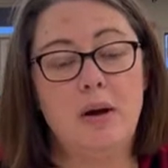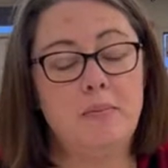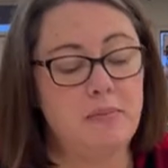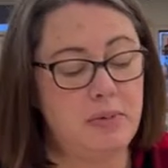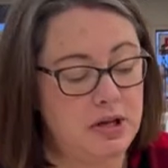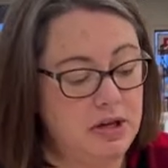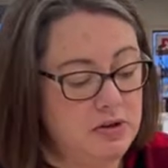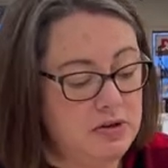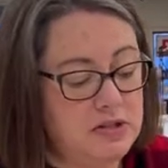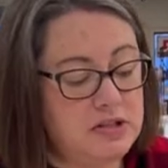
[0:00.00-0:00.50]

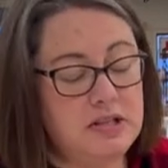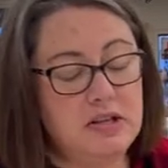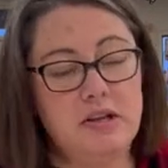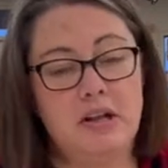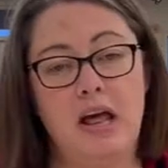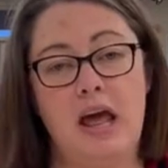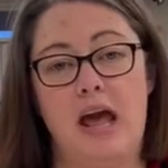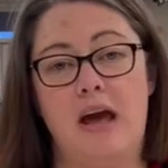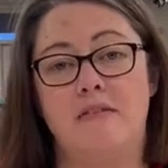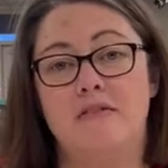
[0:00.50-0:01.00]
but you still
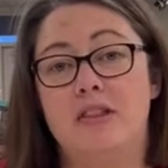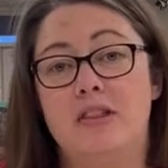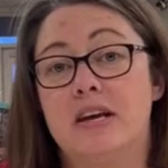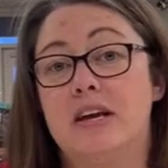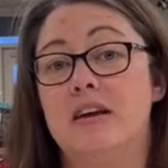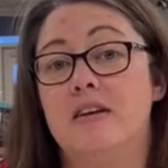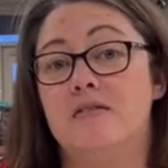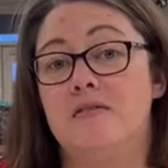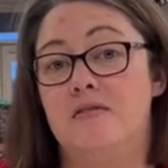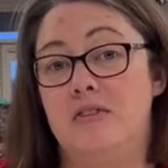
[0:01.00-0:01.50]
have the
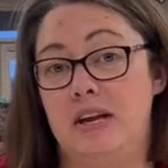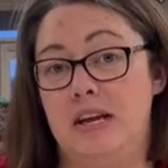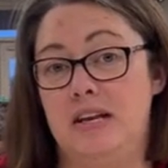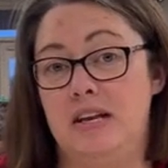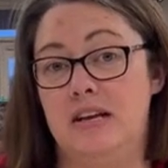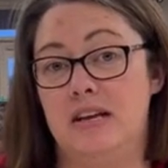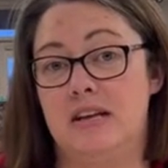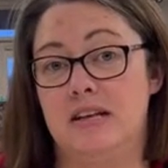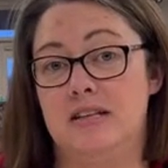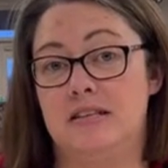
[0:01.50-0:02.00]

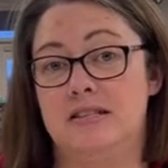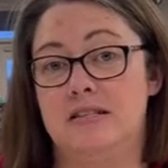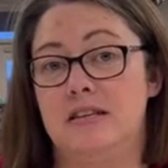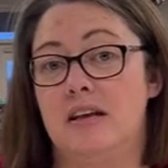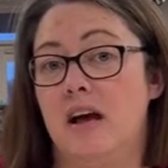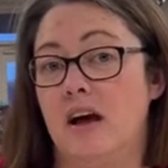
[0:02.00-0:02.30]
convenience